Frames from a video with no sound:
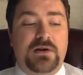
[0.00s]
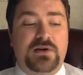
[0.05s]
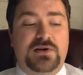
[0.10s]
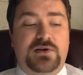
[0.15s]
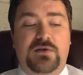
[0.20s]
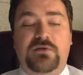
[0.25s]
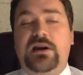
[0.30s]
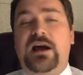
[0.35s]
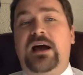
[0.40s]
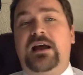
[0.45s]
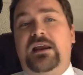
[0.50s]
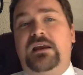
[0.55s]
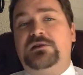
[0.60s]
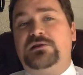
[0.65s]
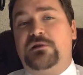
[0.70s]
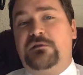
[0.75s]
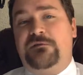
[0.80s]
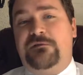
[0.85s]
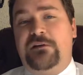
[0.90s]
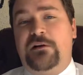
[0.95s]
do not
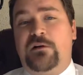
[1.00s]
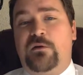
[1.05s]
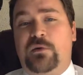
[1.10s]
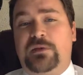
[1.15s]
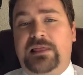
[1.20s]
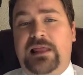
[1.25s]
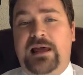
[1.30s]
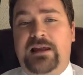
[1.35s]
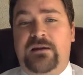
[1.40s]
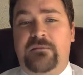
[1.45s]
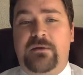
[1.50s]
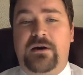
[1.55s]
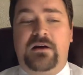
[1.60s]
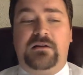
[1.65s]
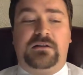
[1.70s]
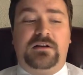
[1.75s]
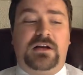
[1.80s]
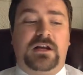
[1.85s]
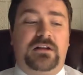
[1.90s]
interfere with Latin America,